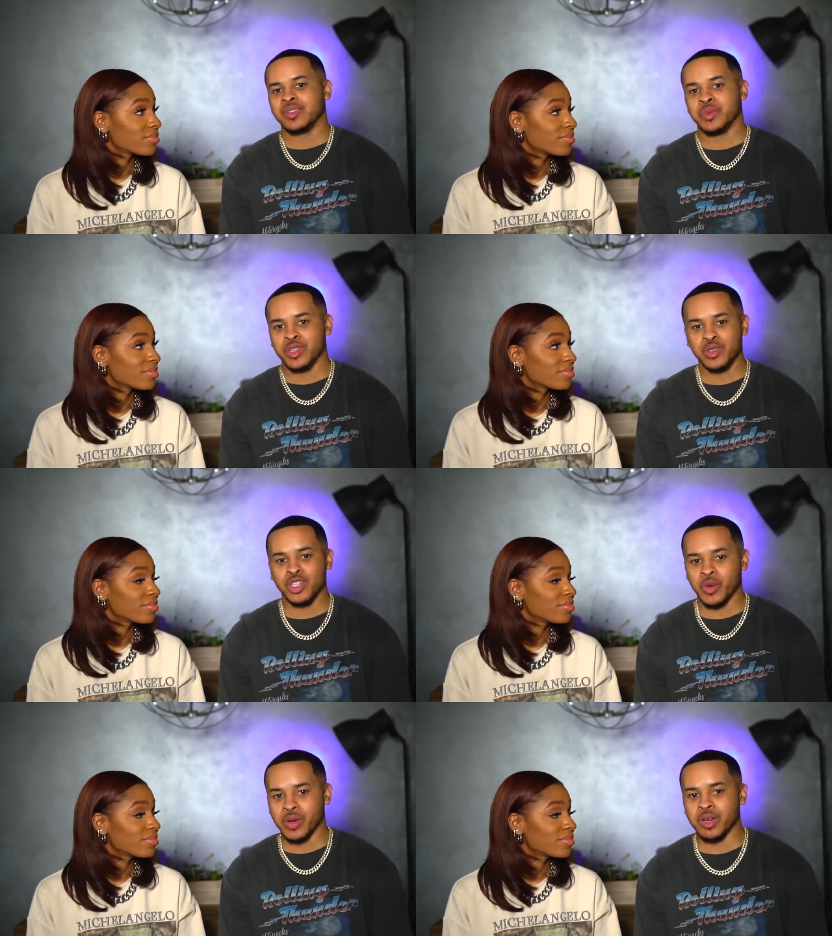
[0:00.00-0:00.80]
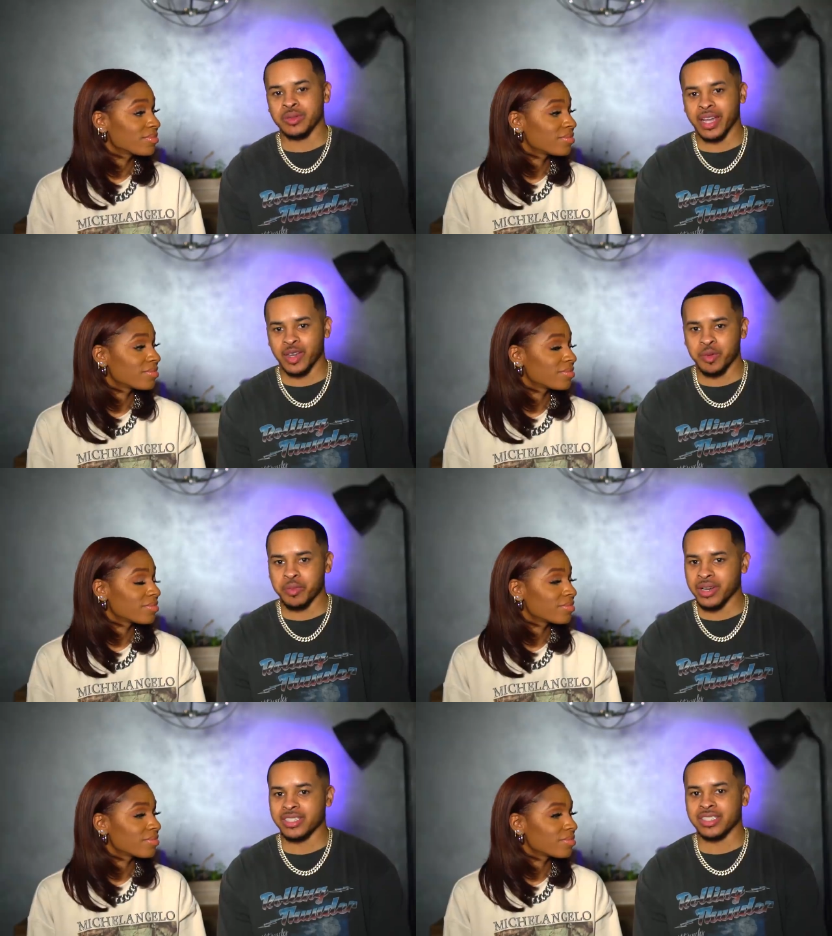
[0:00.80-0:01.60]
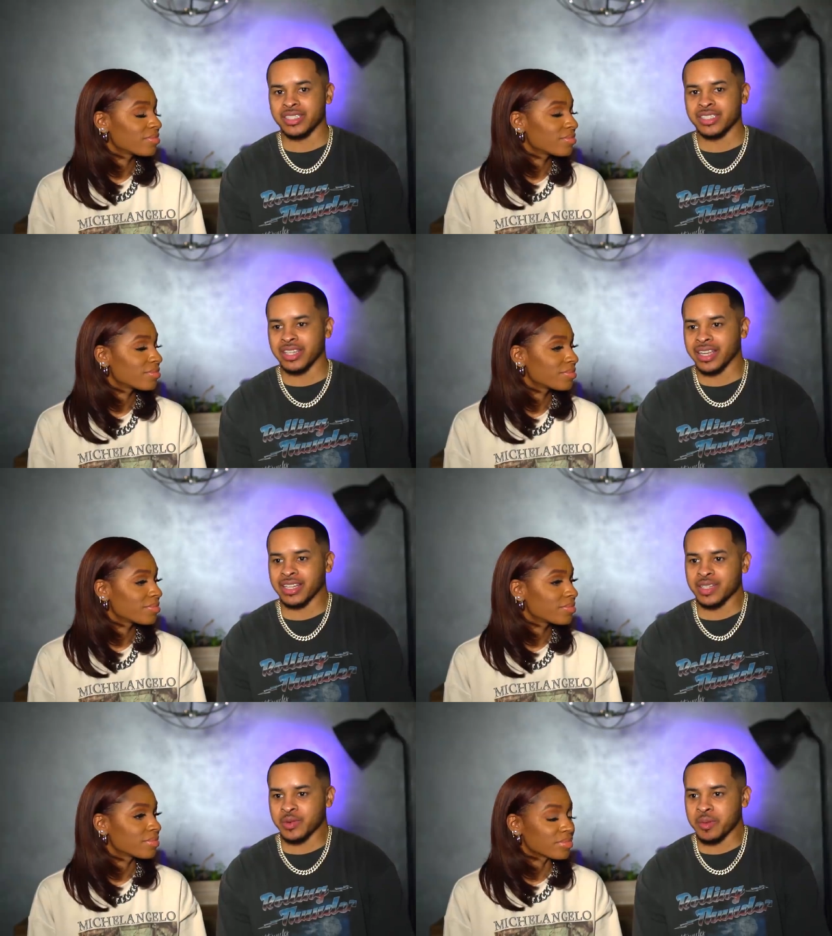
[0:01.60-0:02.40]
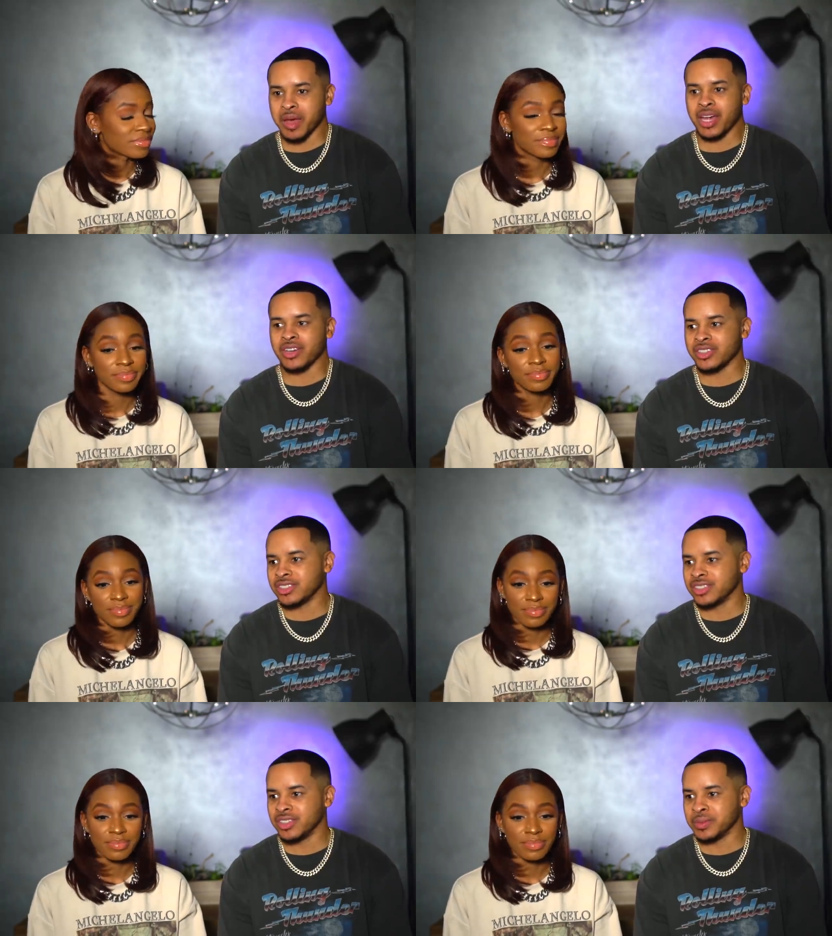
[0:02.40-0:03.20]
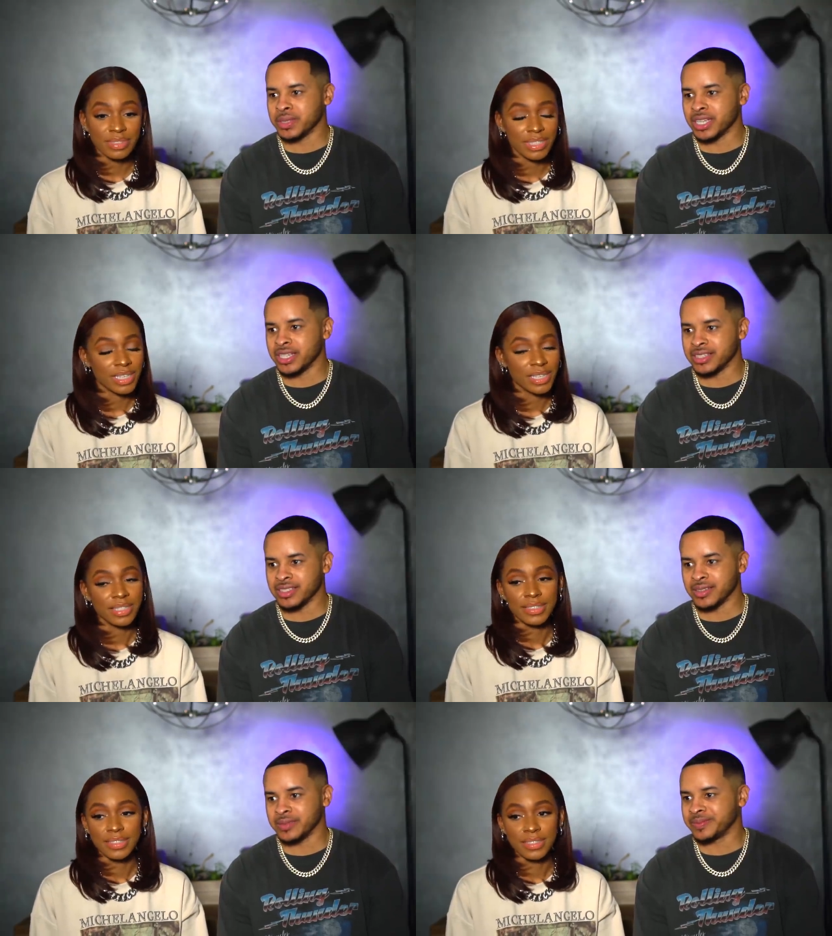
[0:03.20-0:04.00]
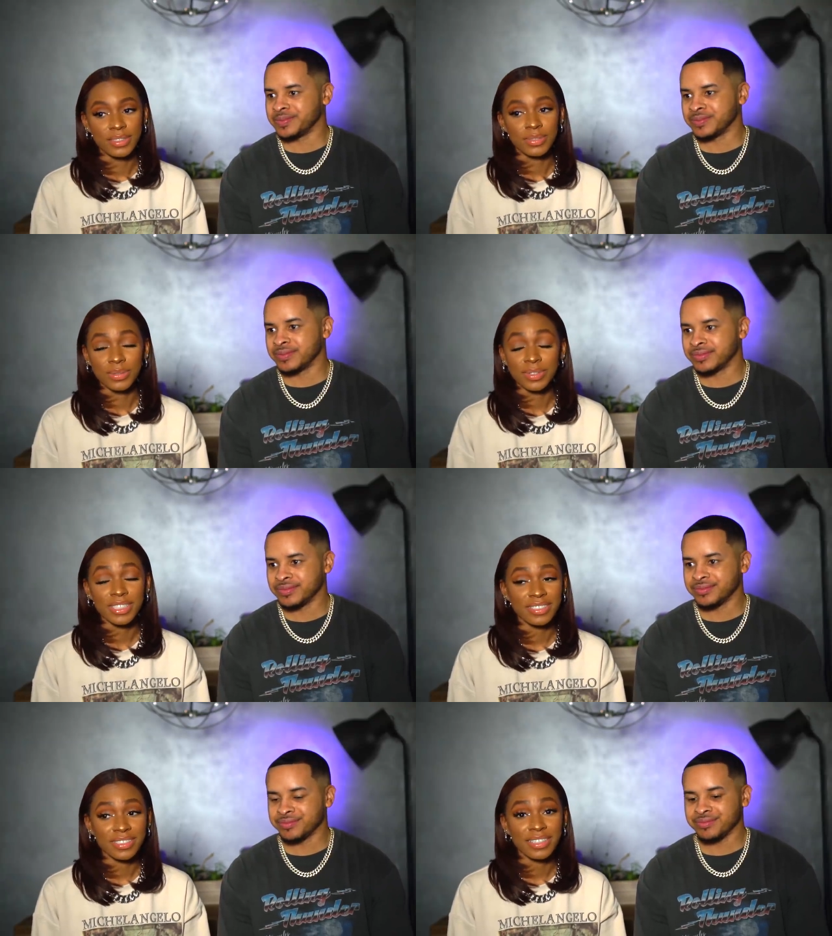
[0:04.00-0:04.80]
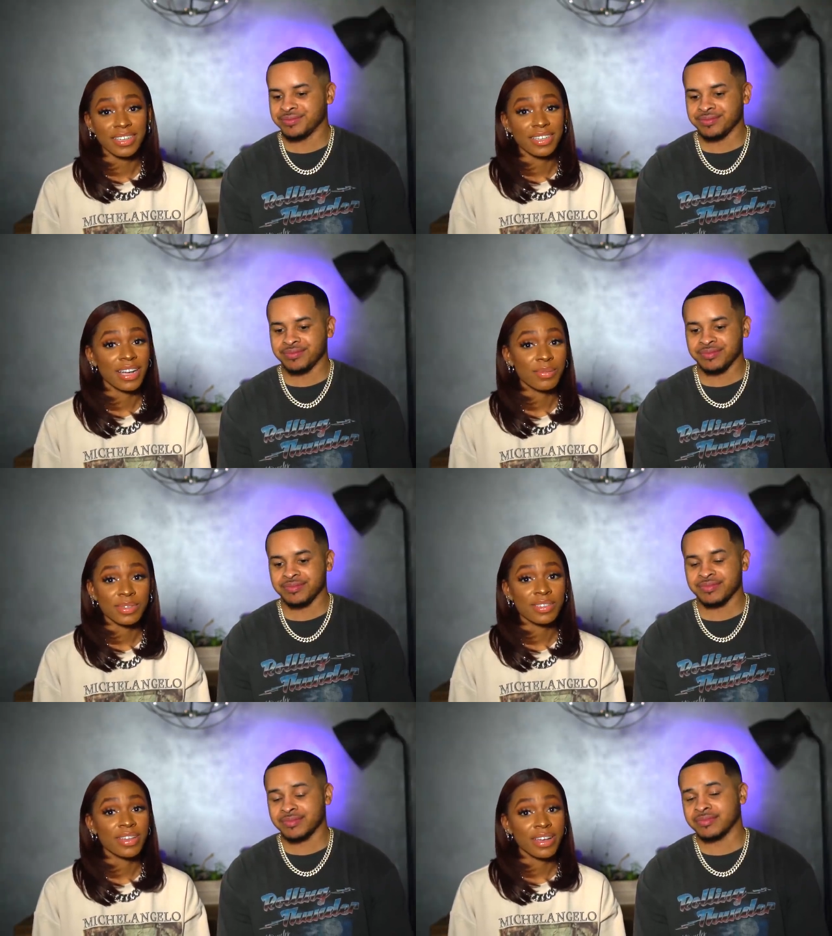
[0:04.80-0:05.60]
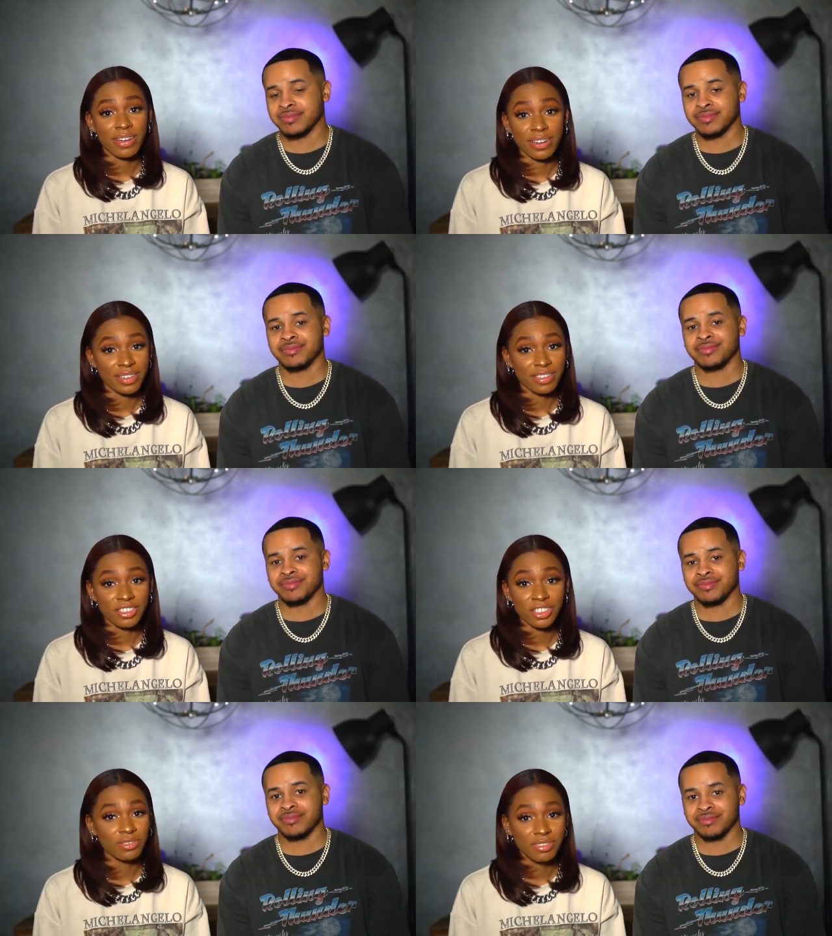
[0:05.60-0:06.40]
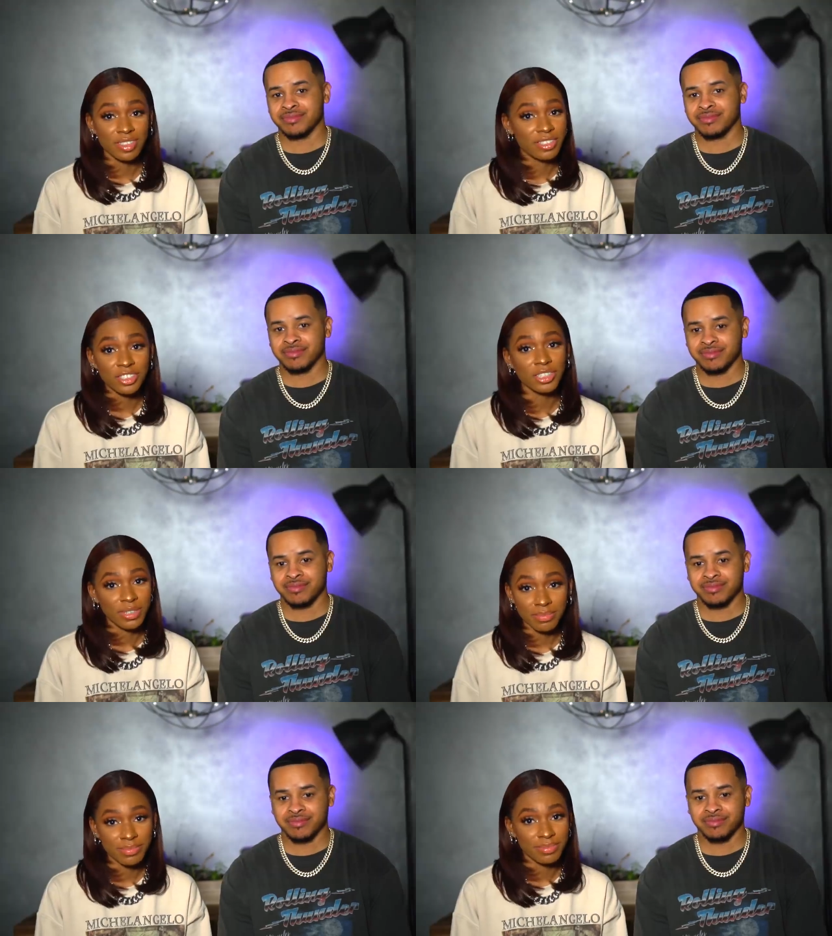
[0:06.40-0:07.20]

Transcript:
Speaker 1: when you show up, like your presence, like that's what matters. You know what I'm saying?
Speaker 2: So. Well, listen, honey, I was there shooting in the gym.